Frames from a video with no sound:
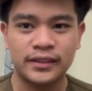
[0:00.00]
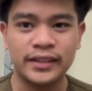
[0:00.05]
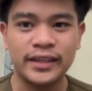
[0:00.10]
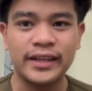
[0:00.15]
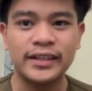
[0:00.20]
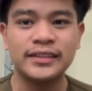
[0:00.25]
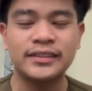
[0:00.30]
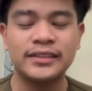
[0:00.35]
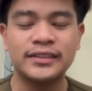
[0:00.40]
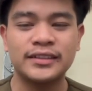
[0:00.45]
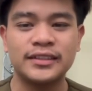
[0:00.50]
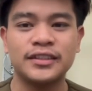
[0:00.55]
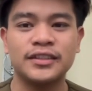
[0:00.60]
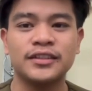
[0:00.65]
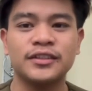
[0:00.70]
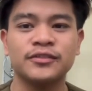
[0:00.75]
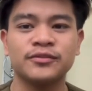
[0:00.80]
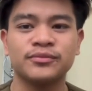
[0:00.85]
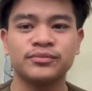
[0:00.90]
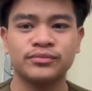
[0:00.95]

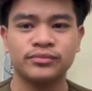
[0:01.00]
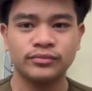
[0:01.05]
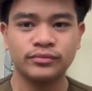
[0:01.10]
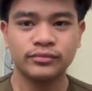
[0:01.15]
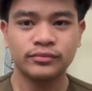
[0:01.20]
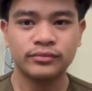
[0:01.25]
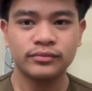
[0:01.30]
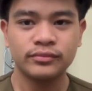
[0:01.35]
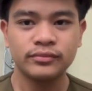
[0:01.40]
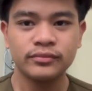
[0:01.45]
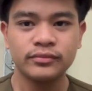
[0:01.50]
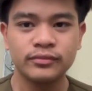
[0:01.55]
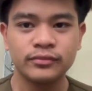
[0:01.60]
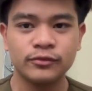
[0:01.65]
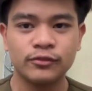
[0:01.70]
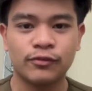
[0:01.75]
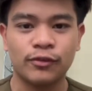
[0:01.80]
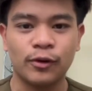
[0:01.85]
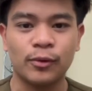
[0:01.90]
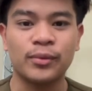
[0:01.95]
TLC
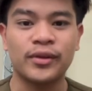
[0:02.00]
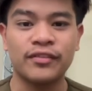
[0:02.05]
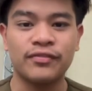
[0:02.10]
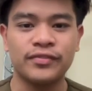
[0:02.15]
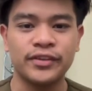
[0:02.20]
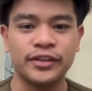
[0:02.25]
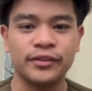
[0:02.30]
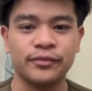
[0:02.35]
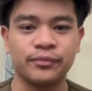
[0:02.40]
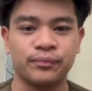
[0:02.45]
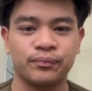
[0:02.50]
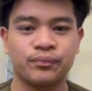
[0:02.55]
from caffeine.